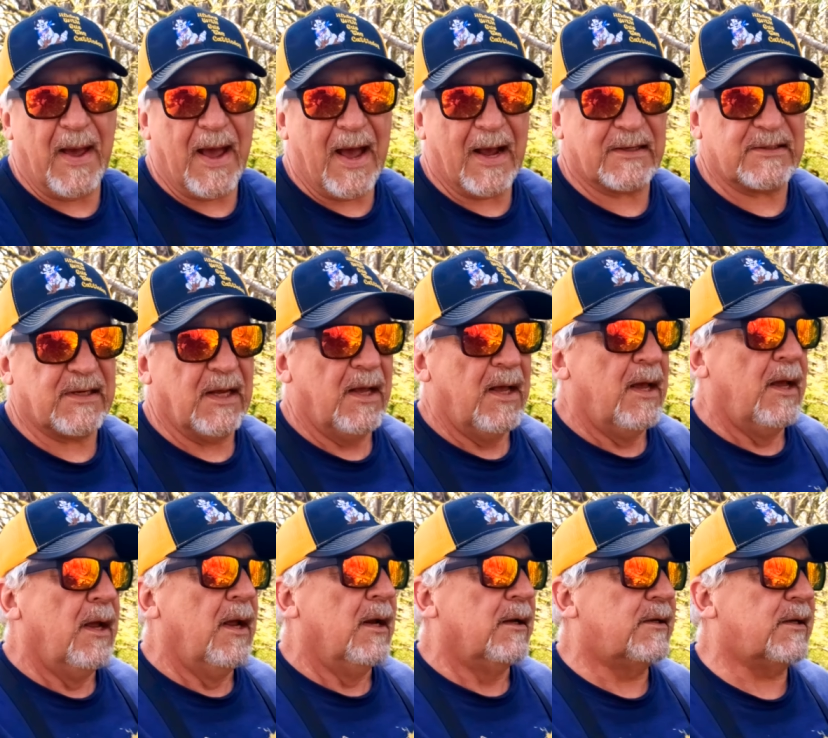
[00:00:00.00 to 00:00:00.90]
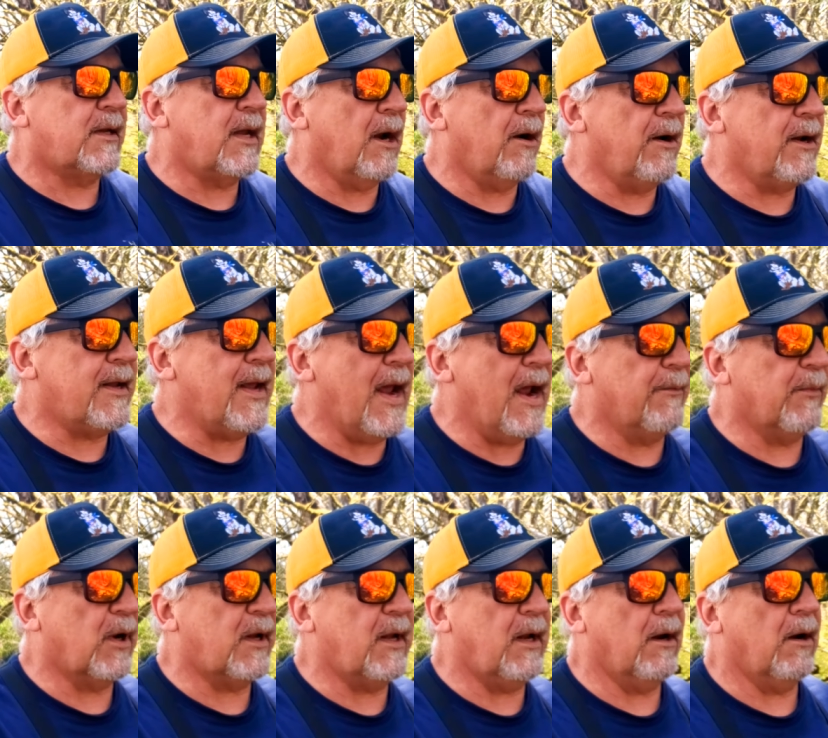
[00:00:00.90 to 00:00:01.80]
packs to carry
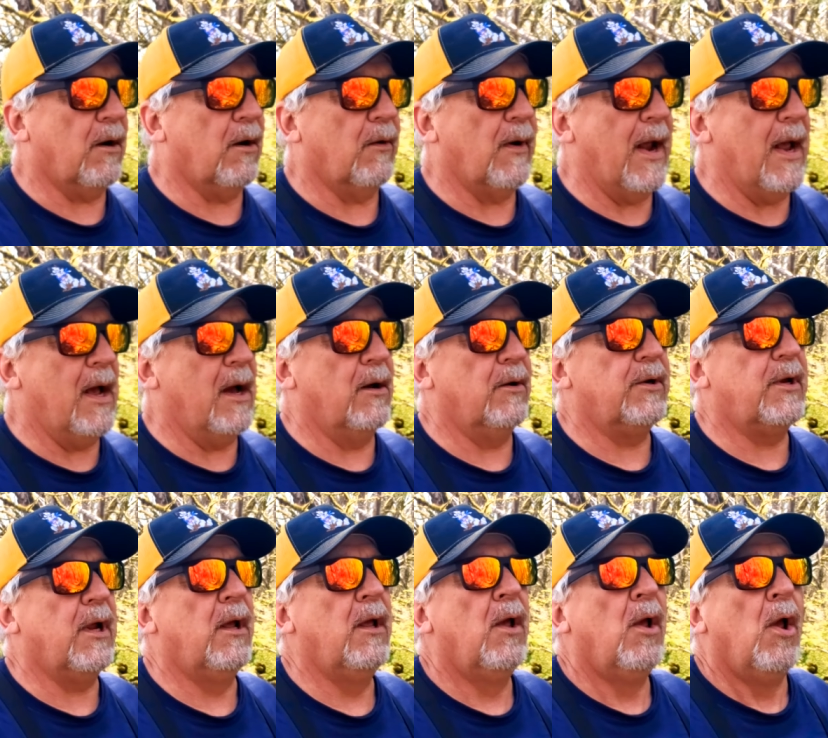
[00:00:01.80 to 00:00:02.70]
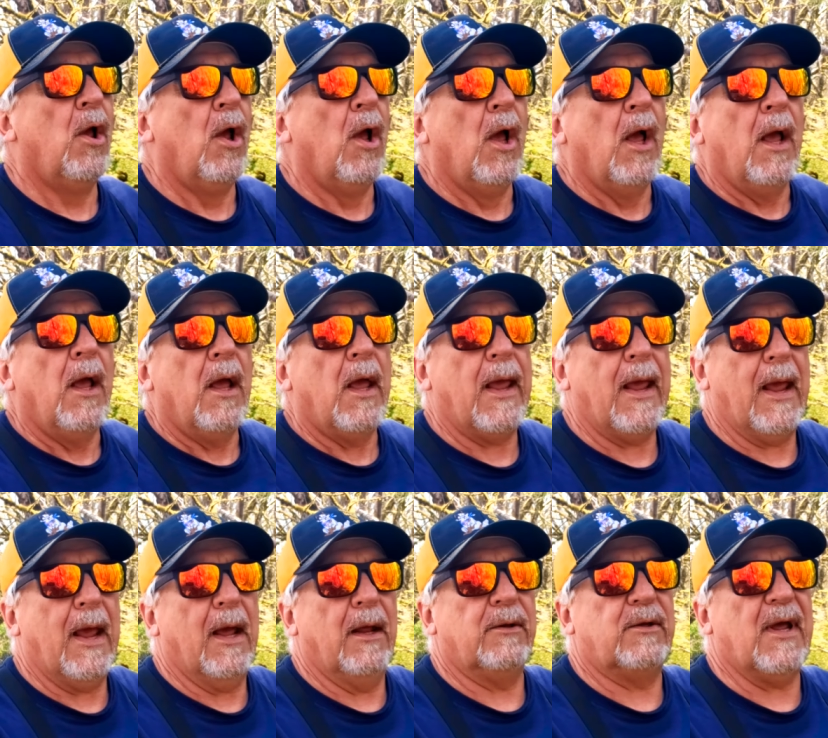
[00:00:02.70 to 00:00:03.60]
camera gear around
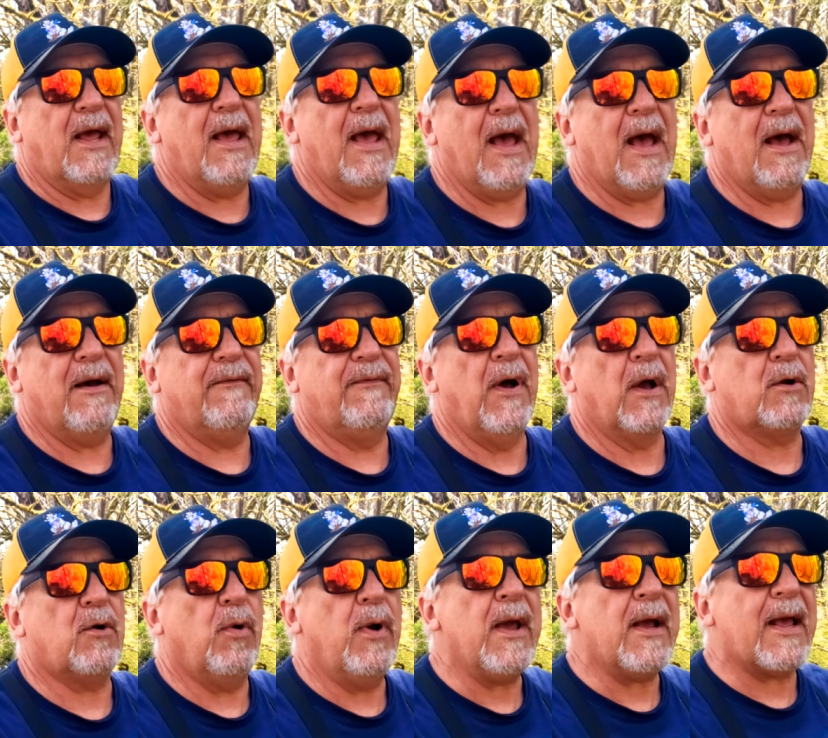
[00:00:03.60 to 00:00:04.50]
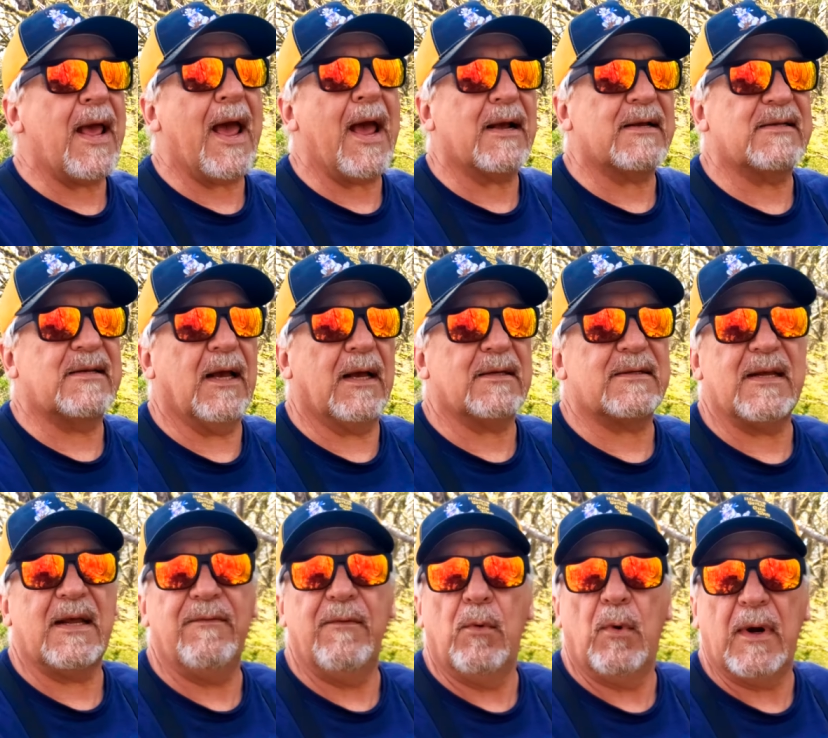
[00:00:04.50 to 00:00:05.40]
and to have quick access
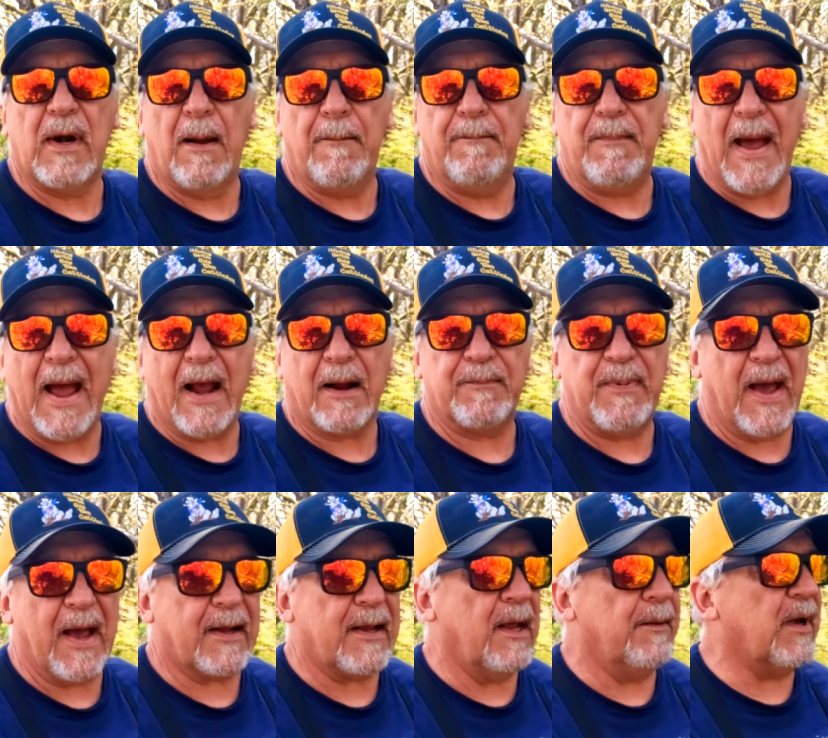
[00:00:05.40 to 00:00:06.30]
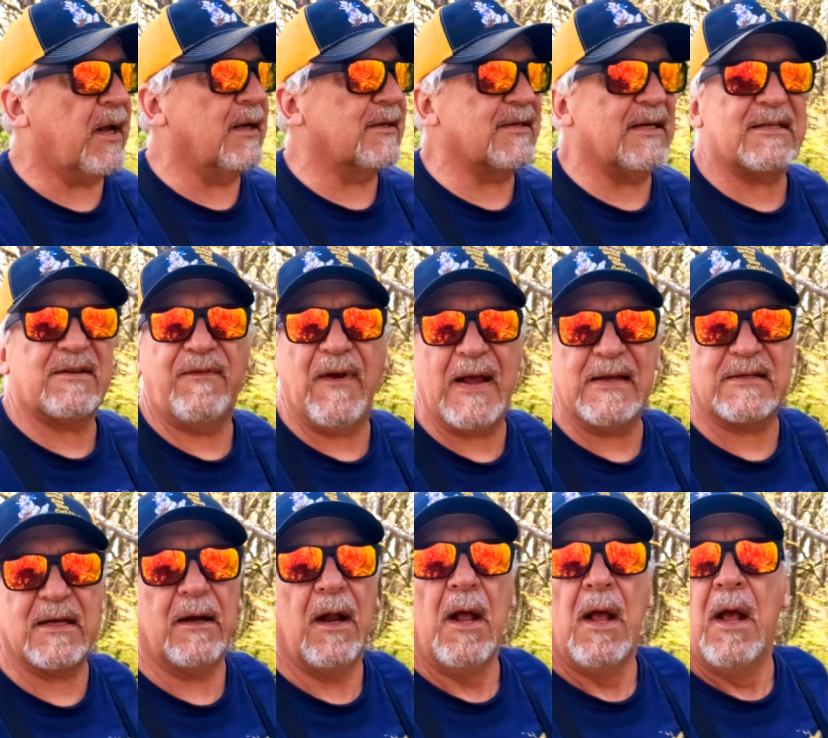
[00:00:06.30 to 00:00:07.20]
even when I'm backpacking because let's
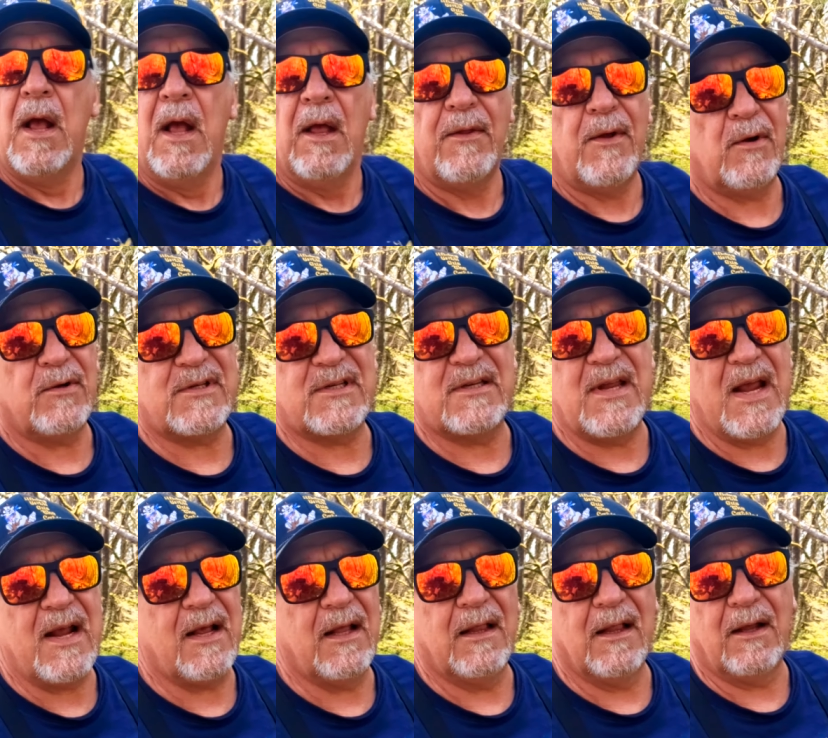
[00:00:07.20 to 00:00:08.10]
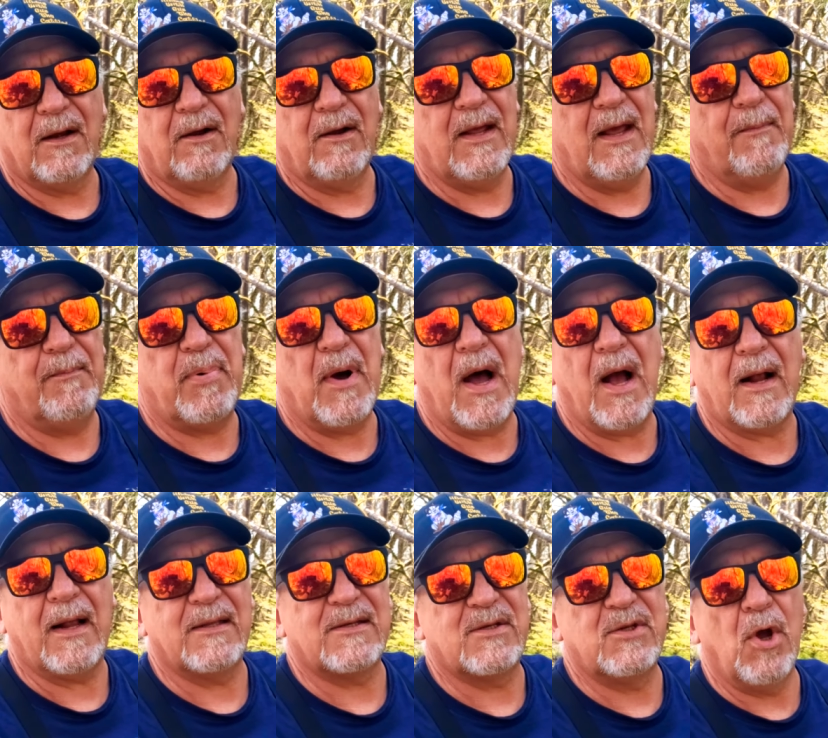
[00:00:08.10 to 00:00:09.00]
face it, those stinking little hip
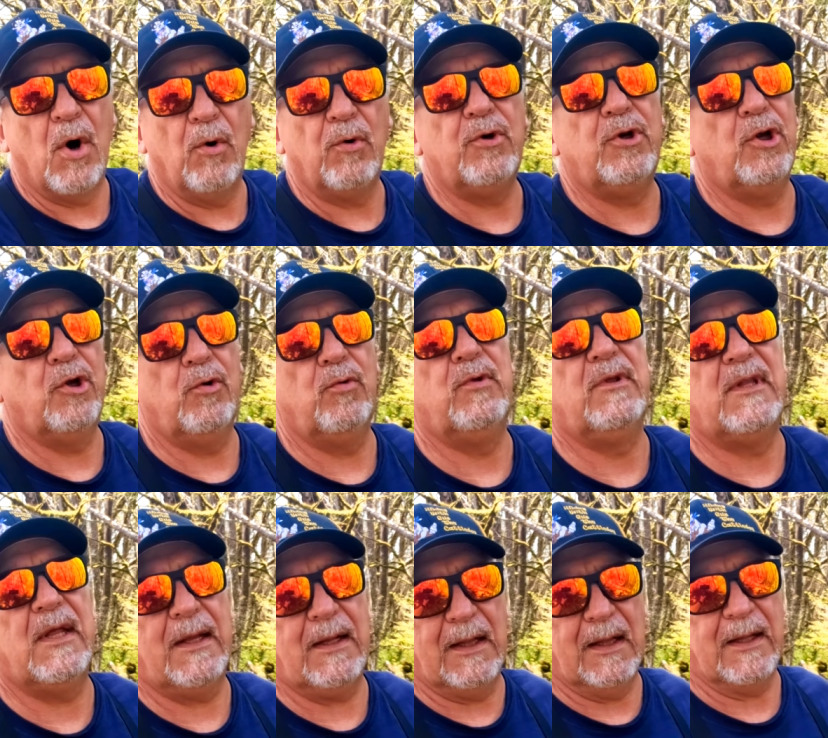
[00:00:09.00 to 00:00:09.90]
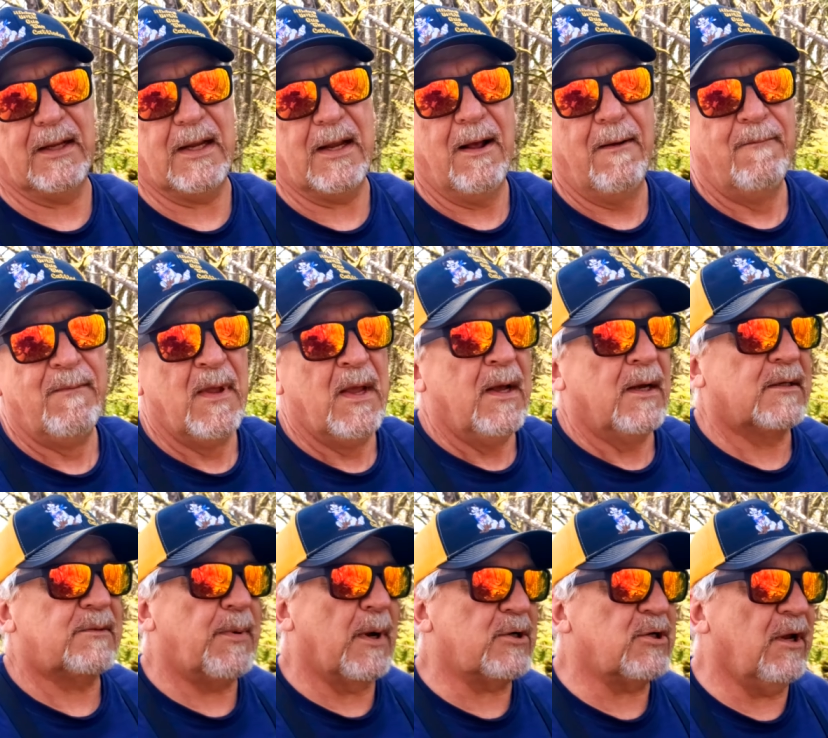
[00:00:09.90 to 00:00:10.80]
pockets don't do diddly,
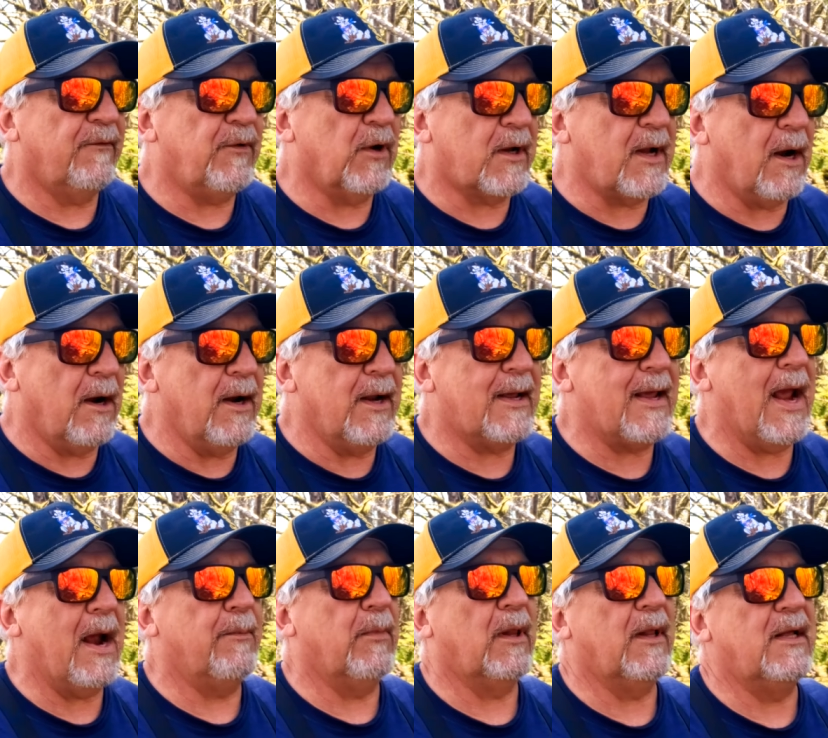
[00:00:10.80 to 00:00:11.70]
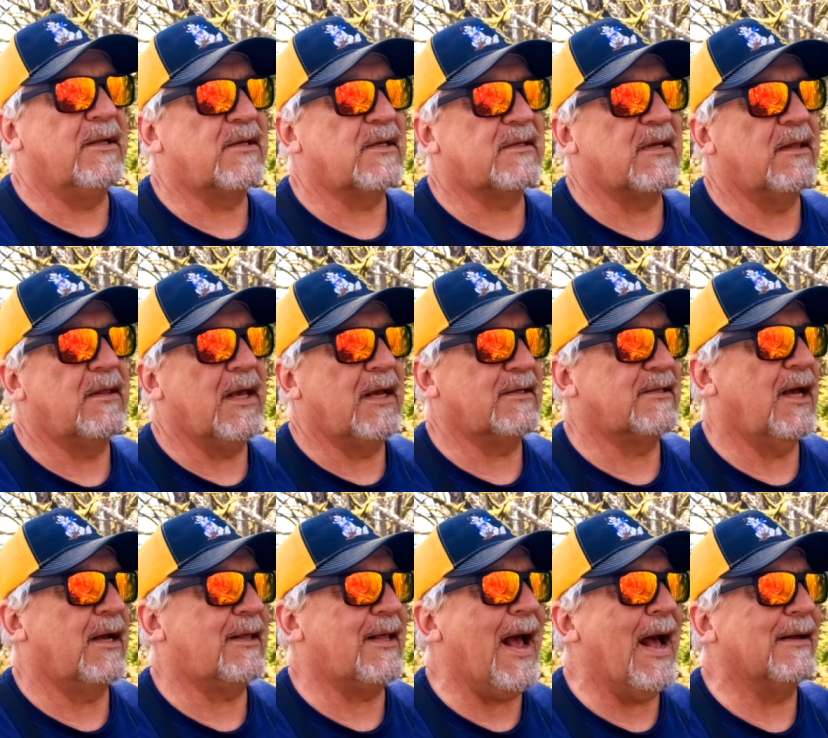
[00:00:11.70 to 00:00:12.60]
especially if you're carrying camera lenses and things
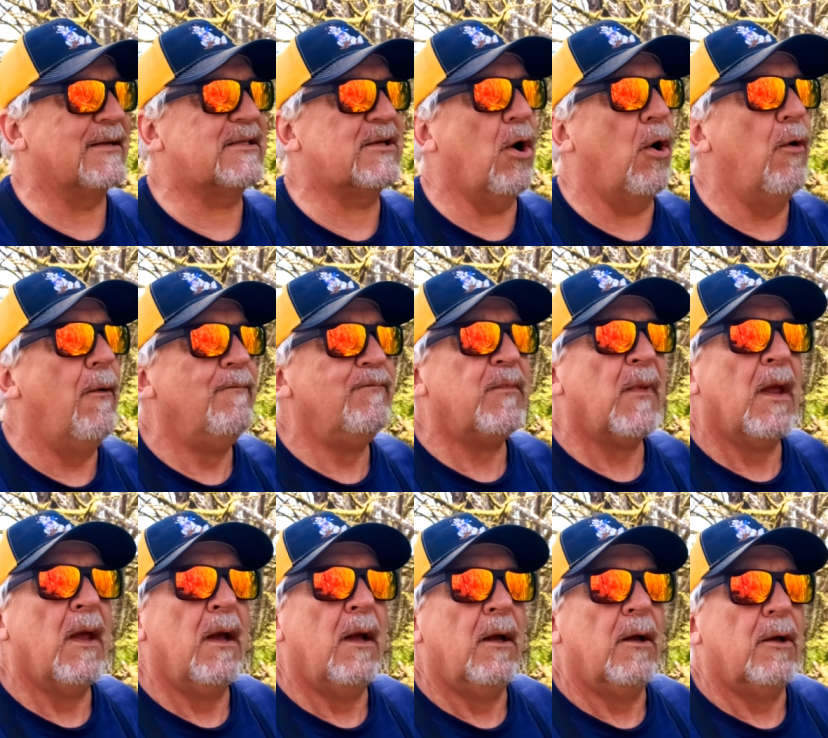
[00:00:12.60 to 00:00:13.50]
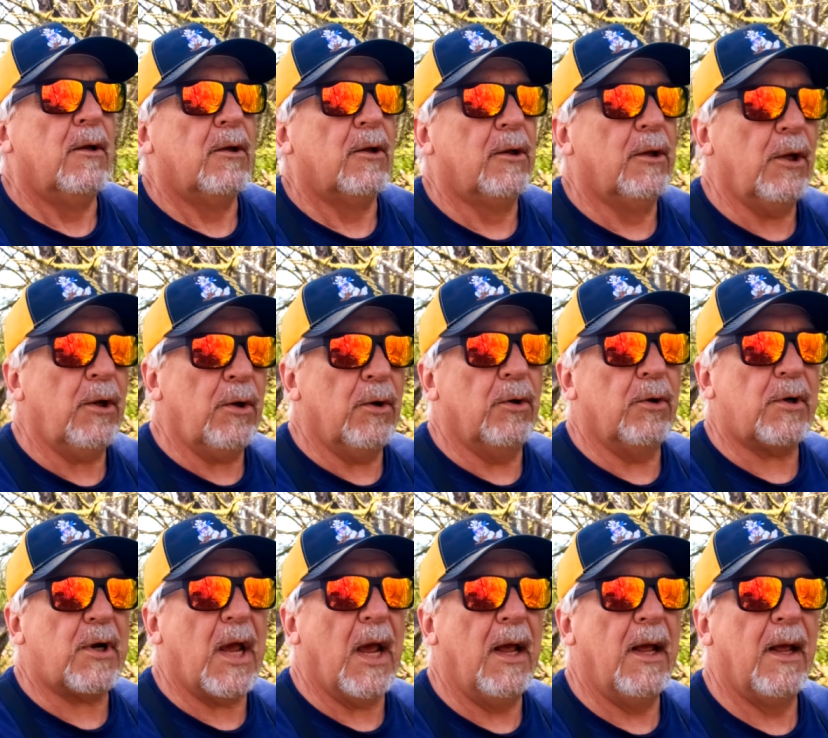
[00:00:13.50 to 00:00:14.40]
like that. So
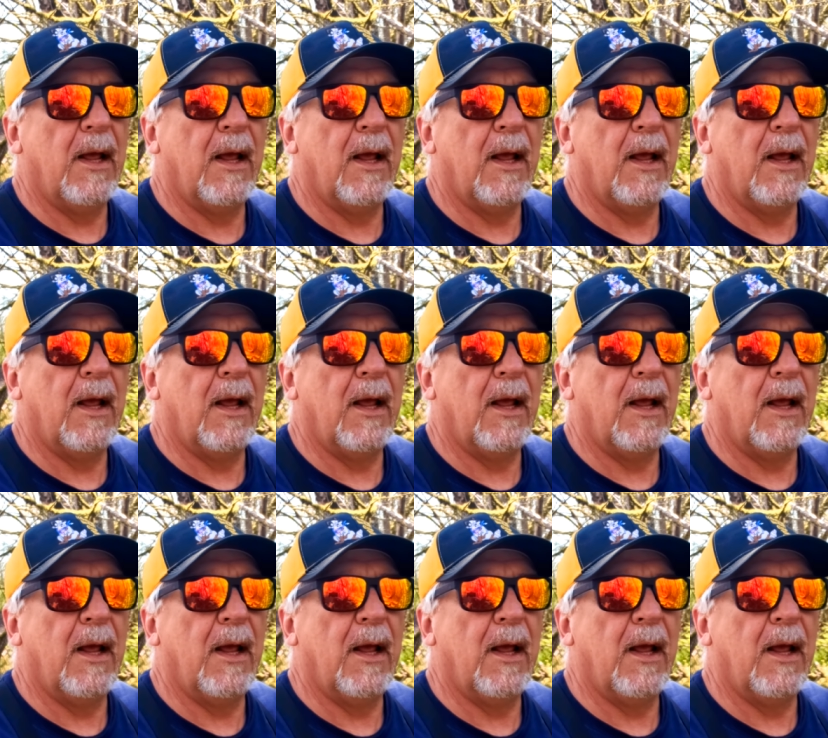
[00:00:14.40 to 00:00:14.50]
Luke